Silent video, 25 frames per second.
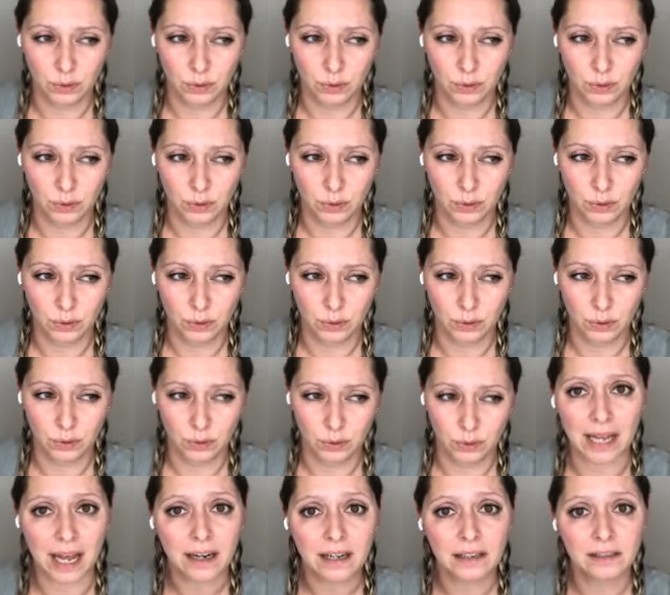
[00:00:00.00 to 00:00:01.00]
an hour, you don't have to
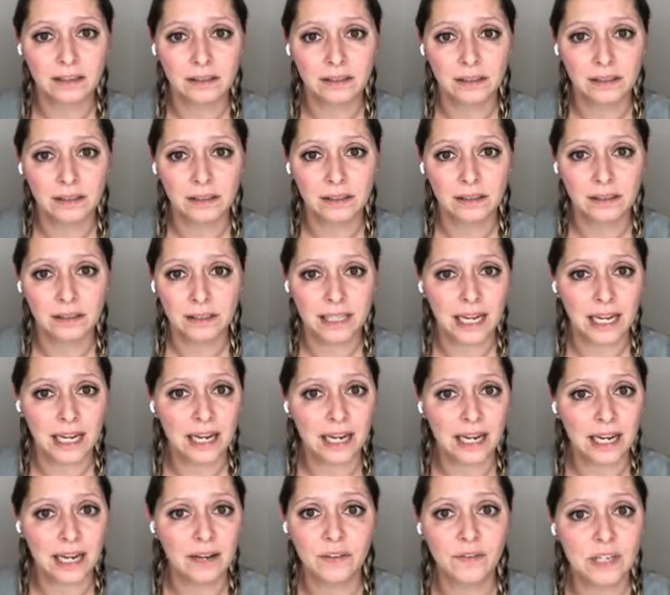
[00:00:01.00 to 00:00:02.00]
do that. Just take
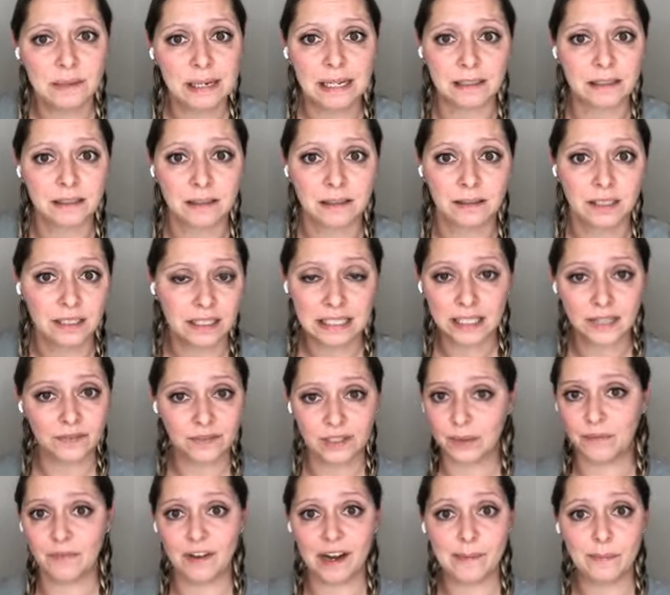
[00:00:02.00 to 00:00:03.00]
15 minutes. Just listen
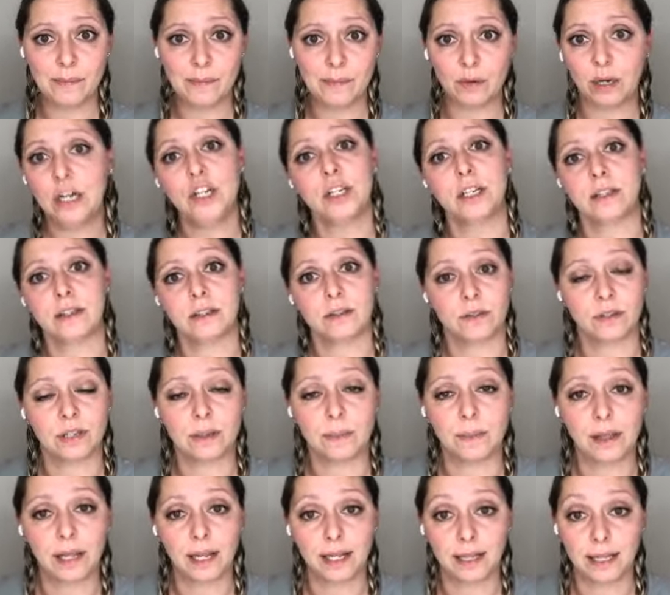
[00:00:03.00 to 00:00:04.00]
to some vibrations
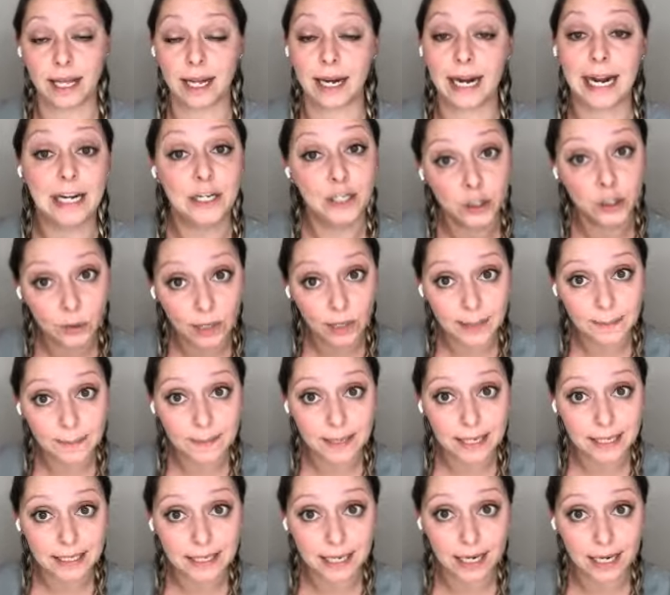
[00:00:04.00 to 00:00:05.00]
or something like that. I do
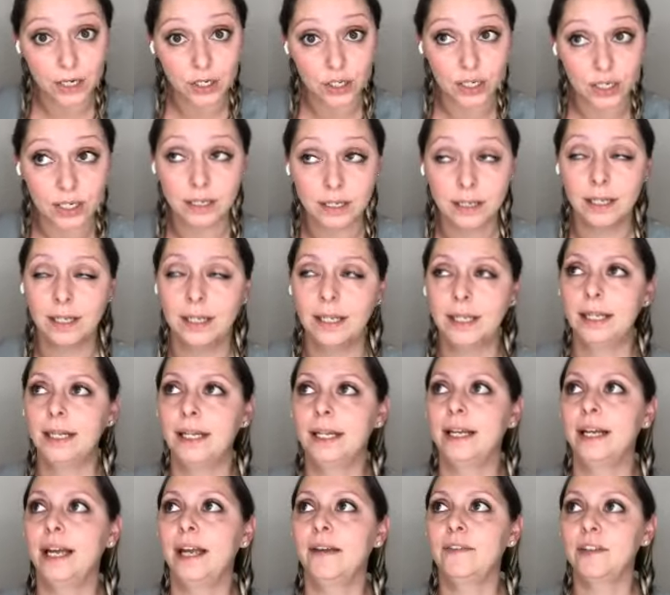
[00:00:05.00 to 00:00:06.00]
like meditation
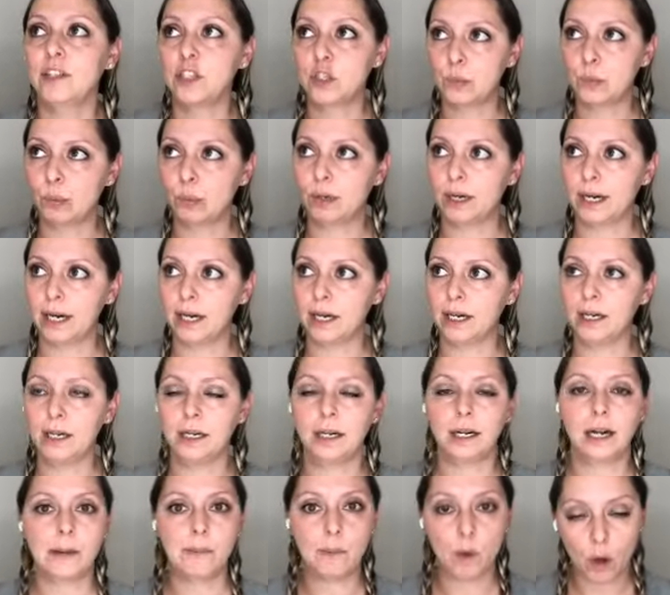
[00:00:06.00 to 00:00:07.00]
if it's
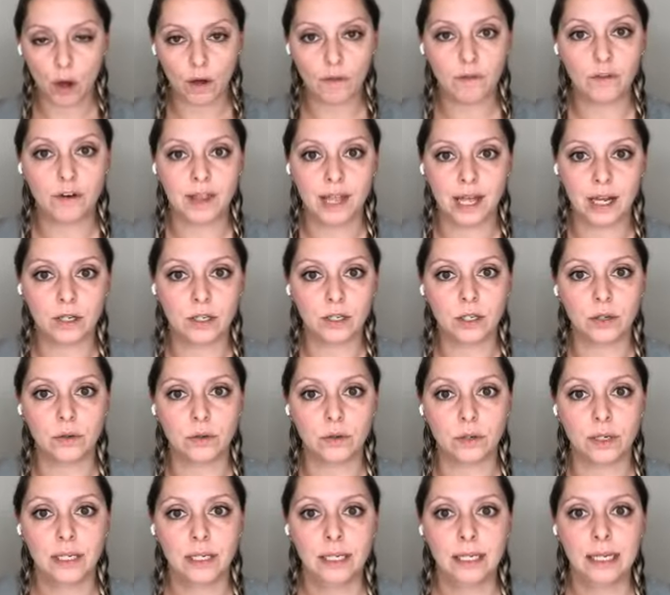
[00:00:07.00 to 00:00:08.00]
prayer, I'm all for that
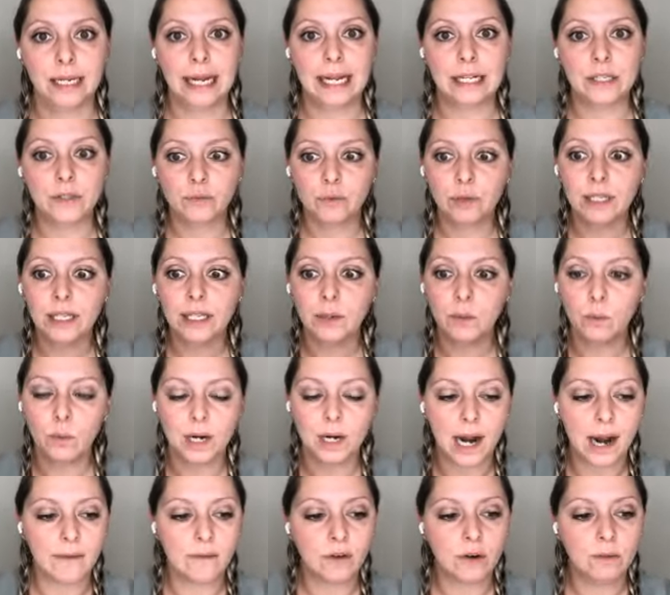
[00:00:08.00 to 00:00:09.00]
too. It's really
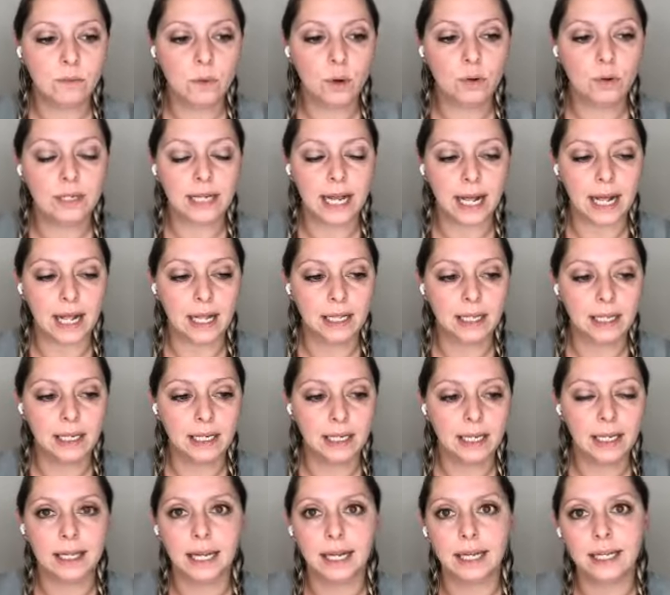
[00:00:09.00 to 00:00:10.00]
whatever
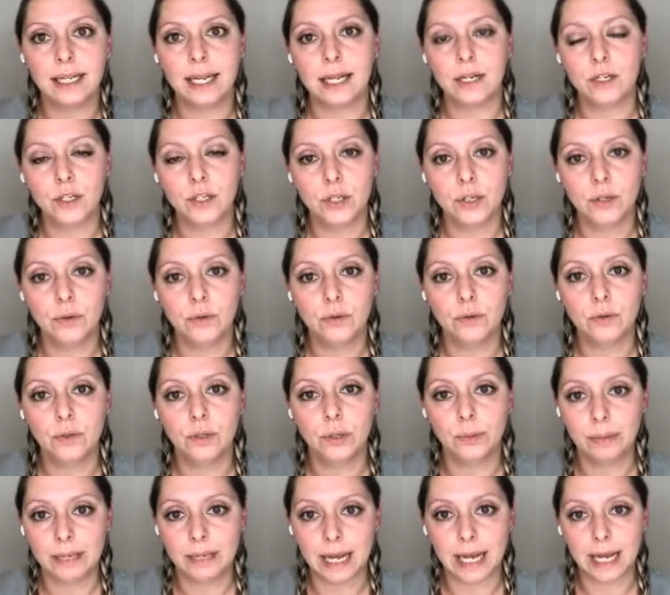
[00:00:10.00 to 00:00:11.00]
modality that gets you
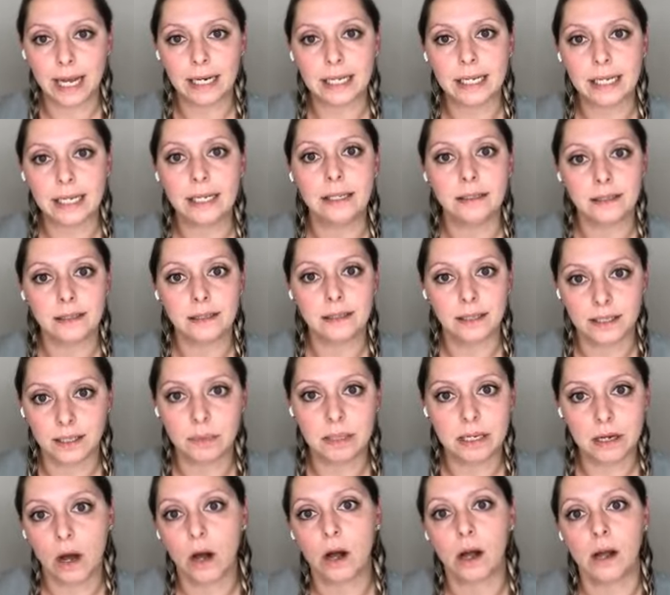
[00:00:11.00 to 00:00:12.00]
to be at ease and to
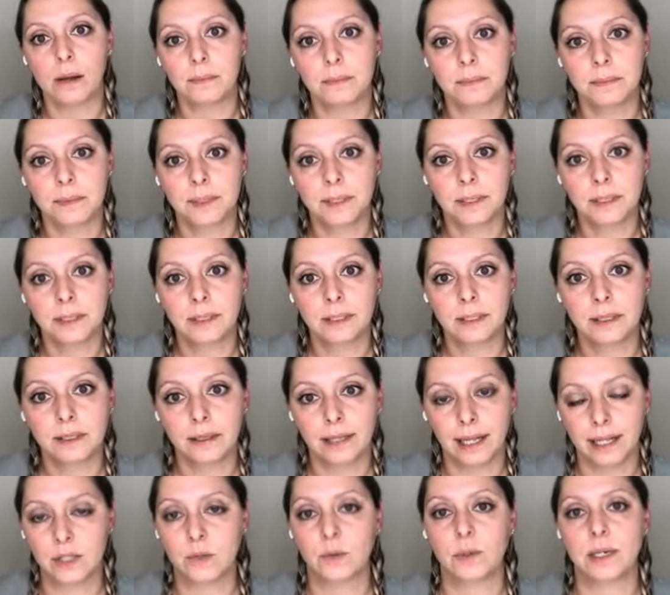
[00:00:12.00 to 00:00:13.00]
be calm.
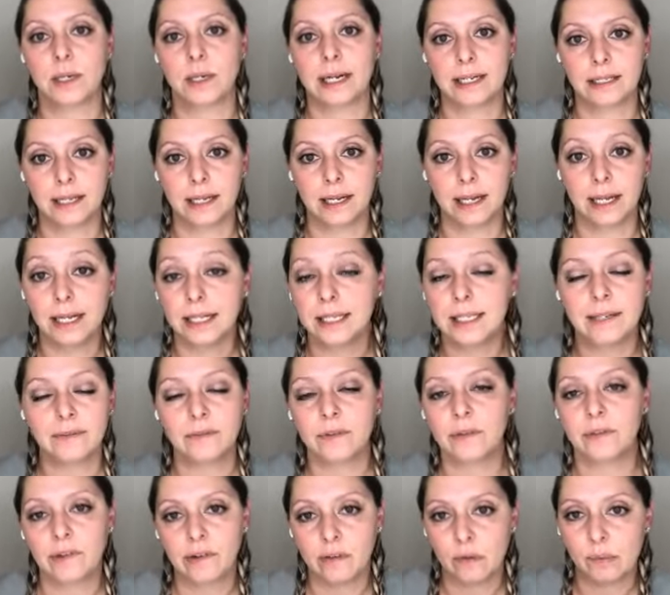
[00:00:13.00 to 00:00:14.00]
That's what I say. And it's
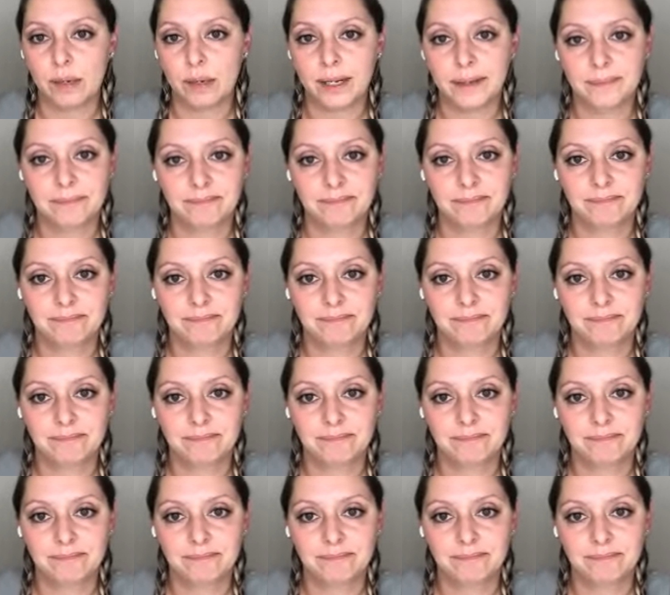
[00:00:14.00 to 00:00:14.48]
different for everybody.